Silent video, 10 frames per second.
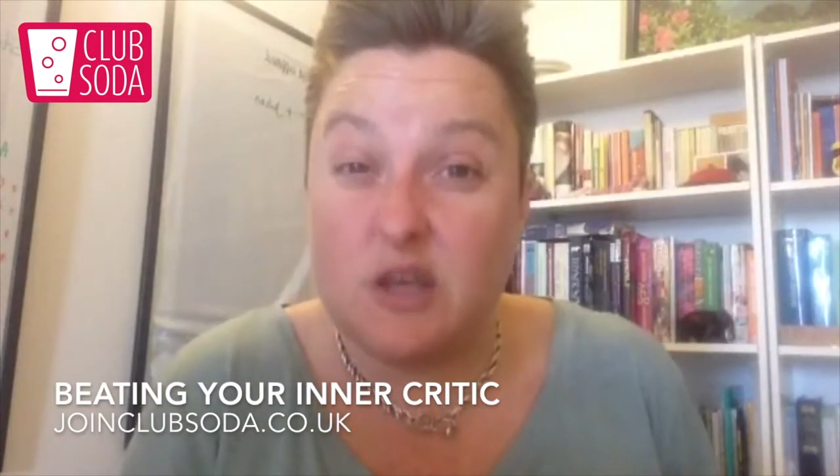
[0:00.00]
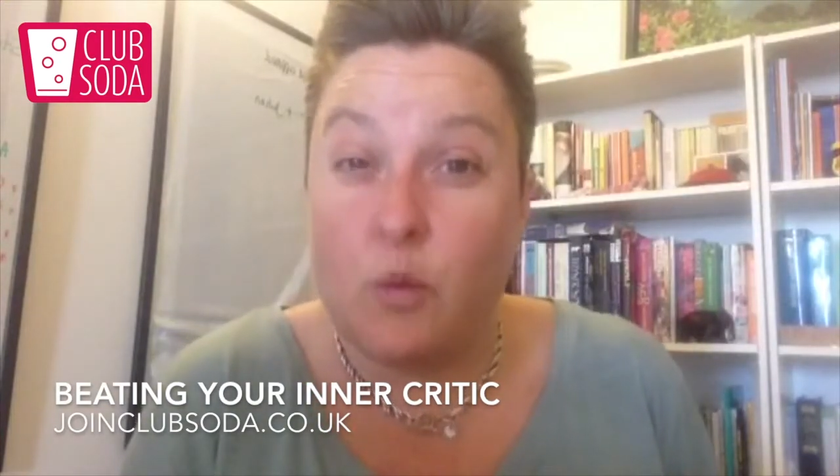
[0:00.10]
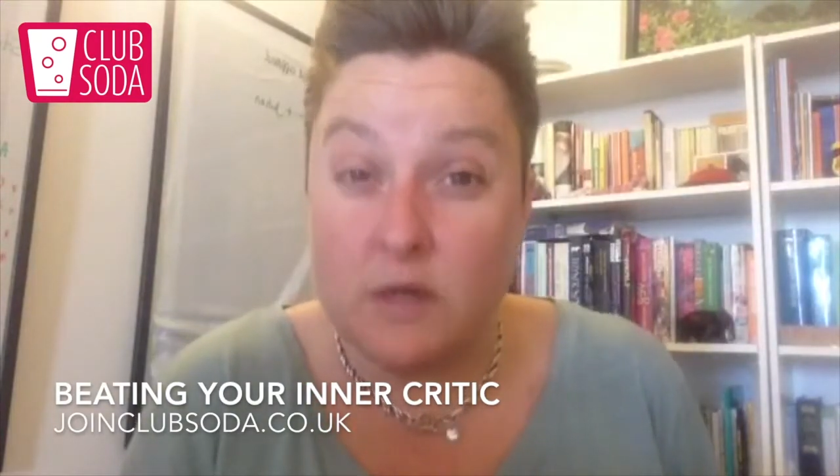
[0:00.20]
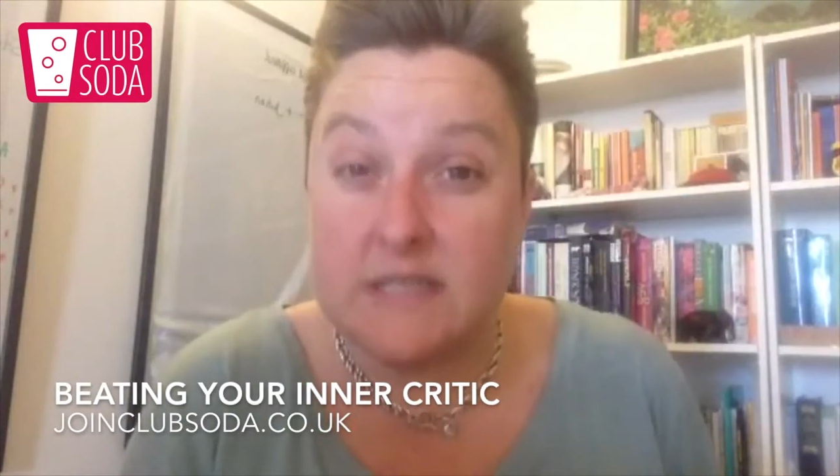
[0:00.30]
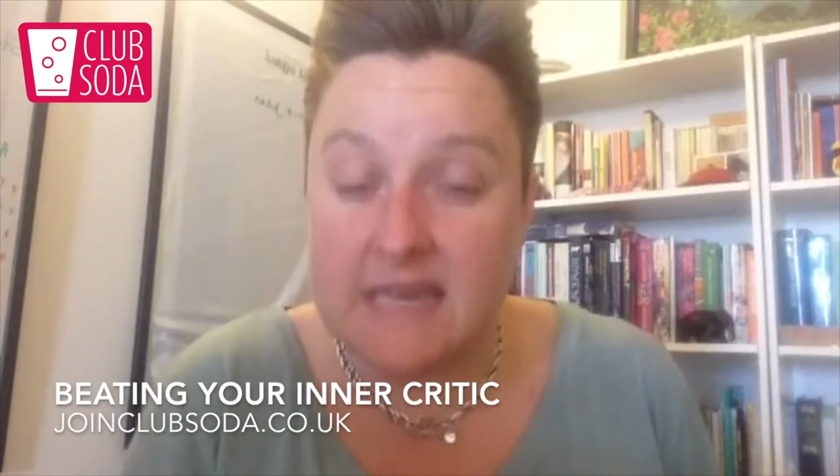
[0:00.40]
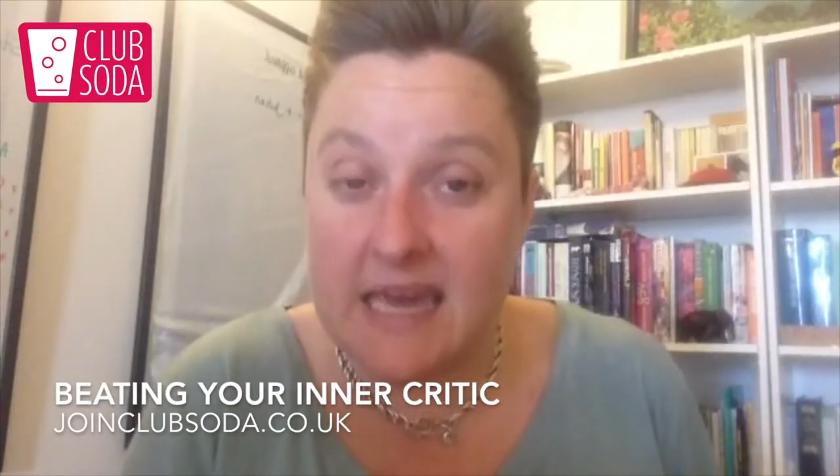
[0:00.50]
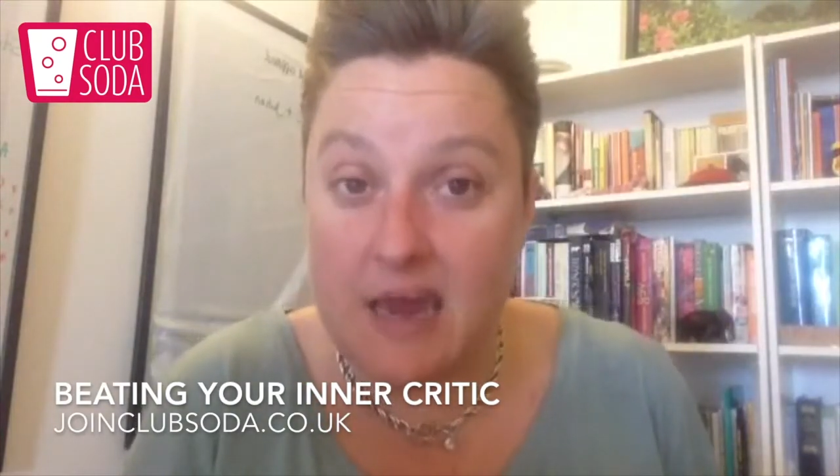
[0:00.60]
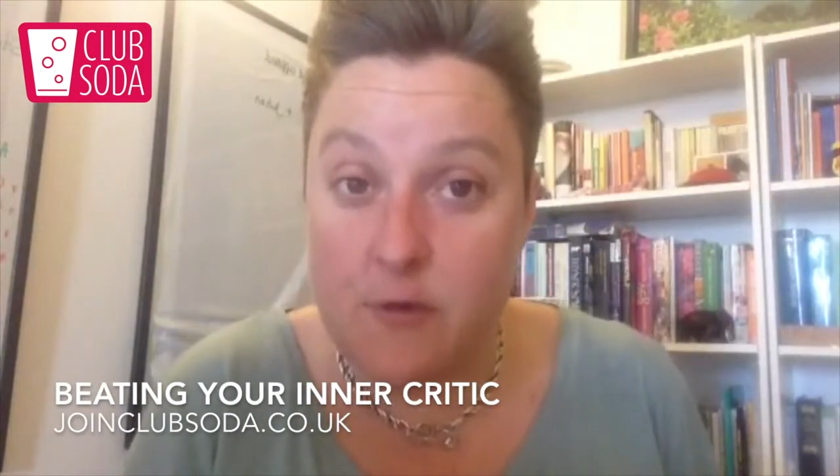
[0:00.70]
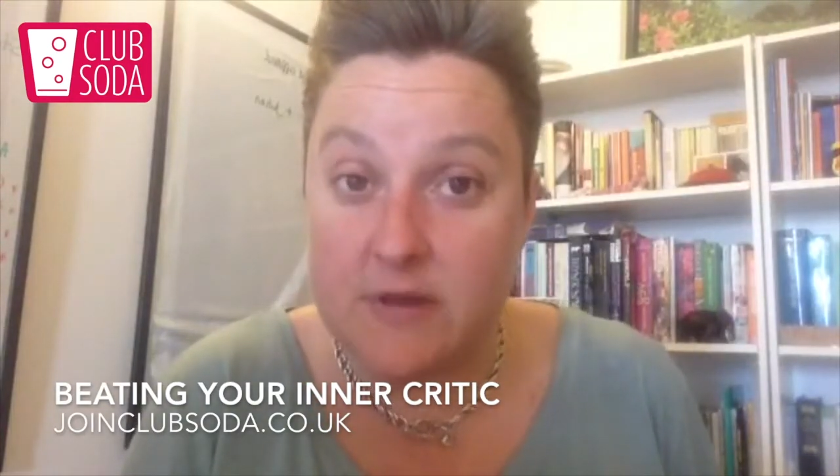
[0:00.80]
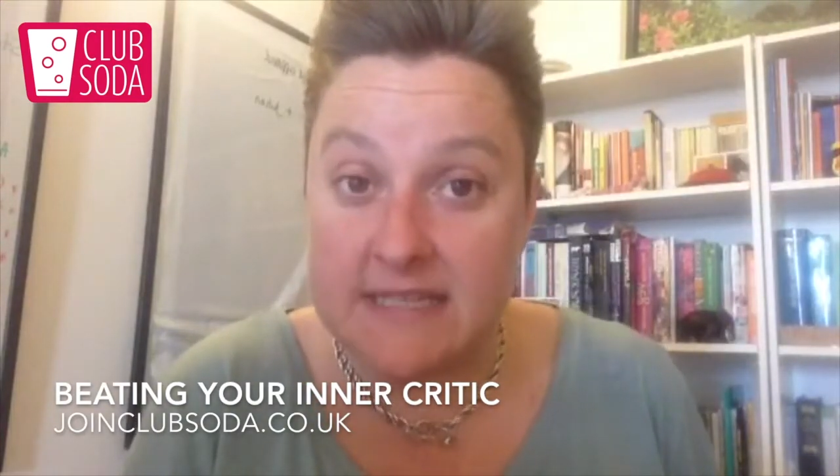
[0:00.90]
want to
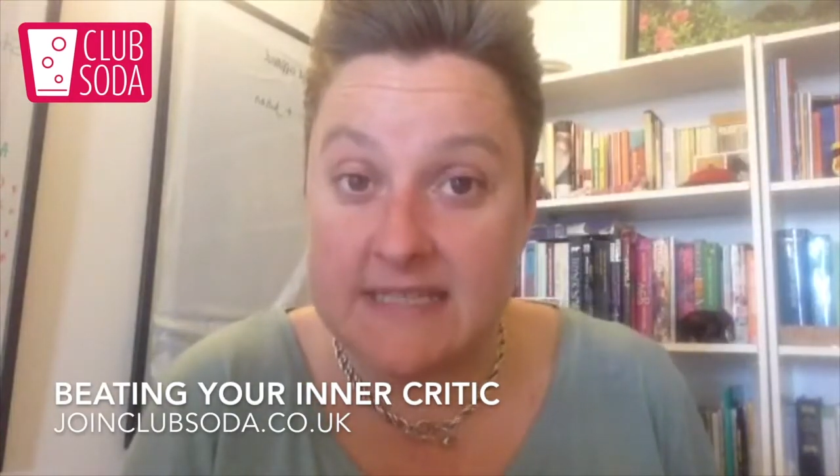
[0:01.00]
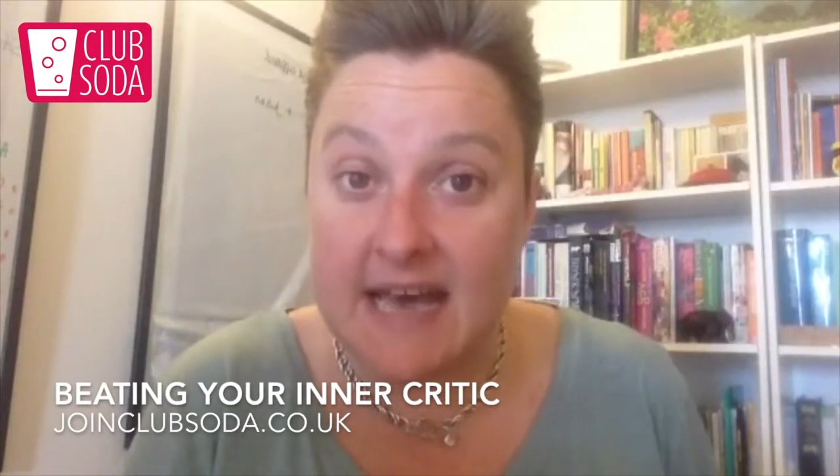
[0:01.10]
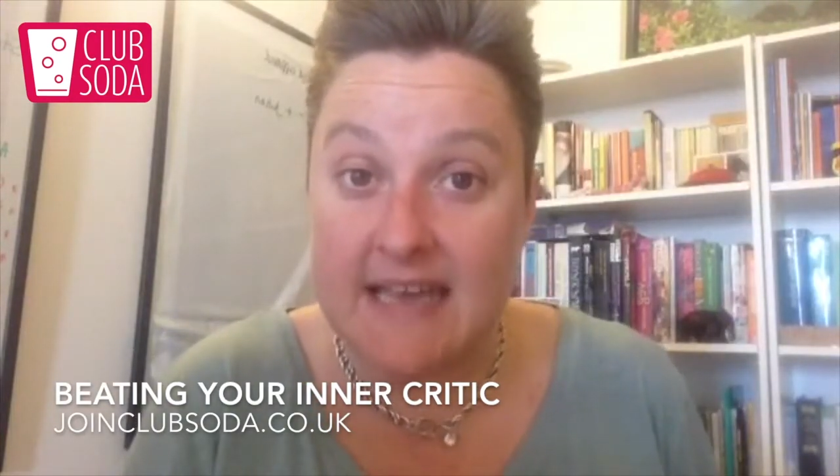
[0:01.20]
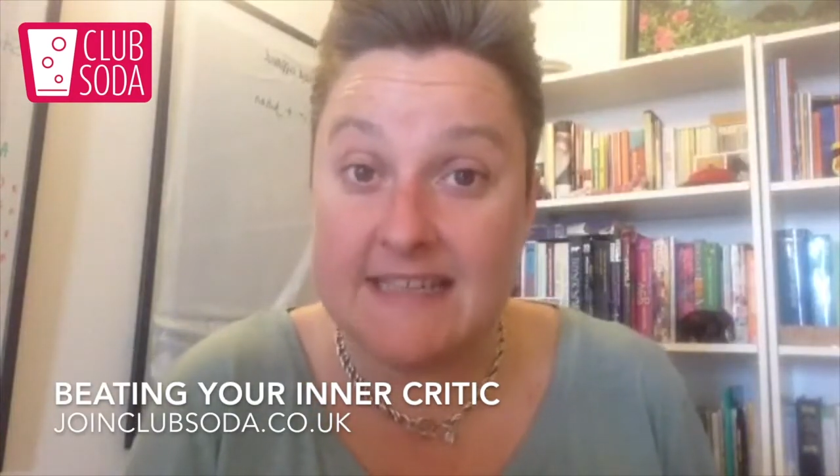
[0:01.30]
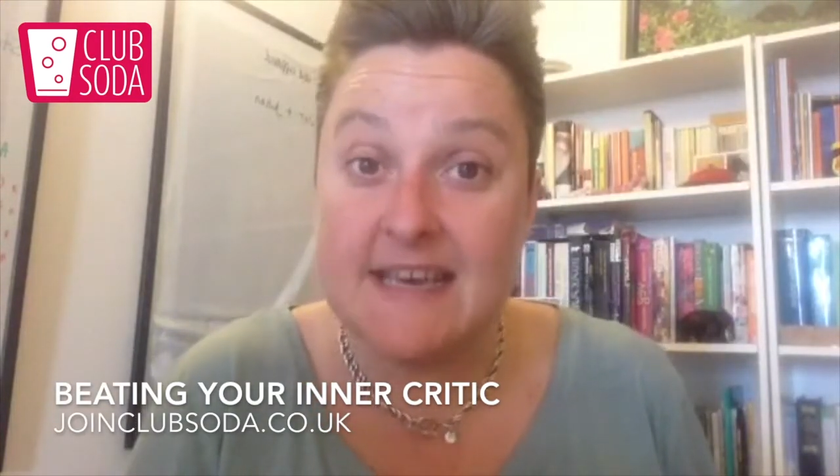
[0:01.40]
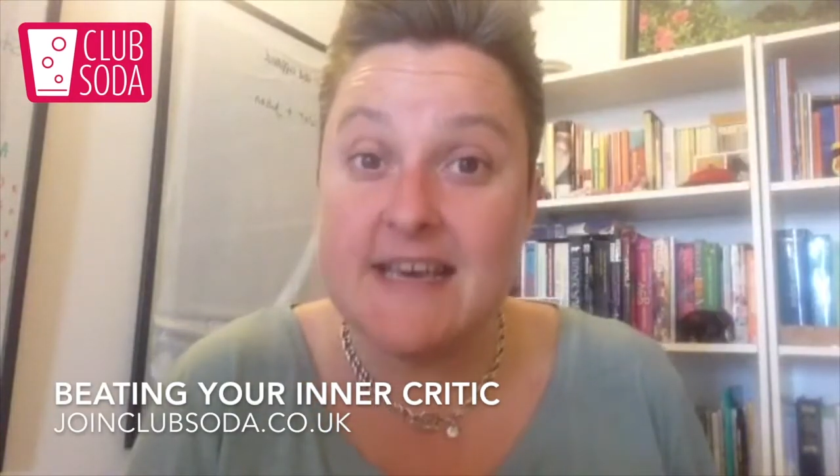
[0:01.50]
hear instead.